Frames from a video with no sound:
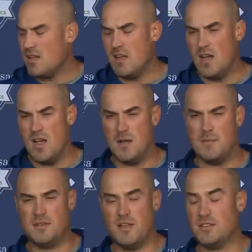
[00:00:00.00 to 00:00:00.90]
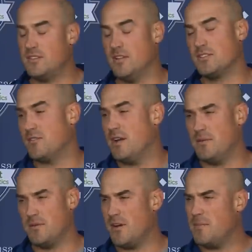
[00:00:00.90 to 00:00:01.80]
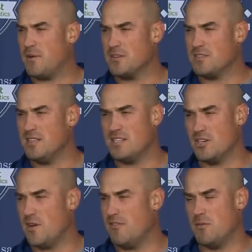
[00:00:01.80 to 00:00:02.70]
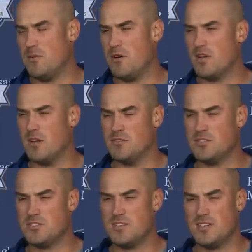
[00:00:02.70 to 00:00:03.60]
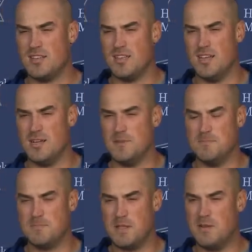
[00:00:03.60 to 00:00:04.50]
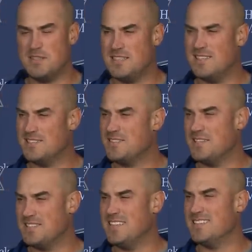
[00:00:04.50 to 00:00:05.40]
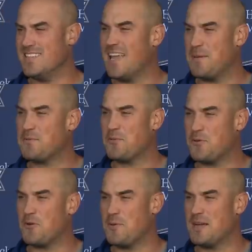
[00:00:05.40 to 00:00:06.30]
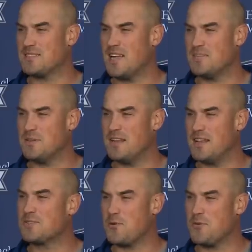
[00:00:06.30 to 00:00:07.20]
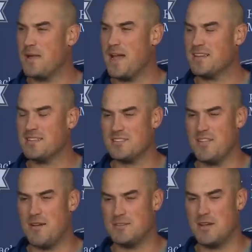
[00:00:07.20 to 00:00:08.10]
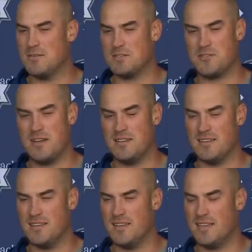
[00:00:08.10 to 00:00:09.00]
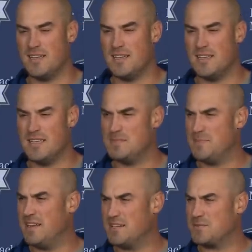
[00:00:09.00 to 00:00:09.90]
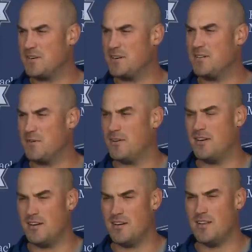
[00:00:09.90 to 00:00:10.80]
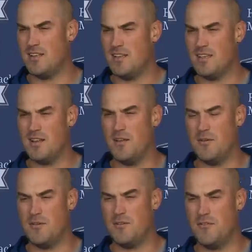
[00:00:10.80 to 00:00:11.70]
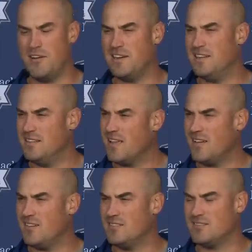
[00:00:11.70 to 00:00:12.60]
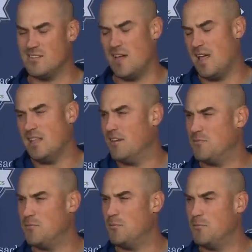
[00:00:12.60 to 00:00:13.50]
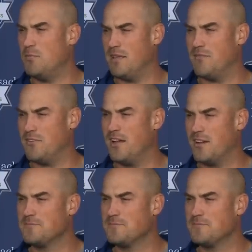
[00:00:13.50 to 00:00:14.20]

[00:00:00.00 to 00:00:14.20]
Doug's a great person. He's a great football coach. You know, he sees the game through the quarterback's eyes, being an ex-quarterback. So that was always great. His meetings were, you know, very detailed. So I love playing for Doug.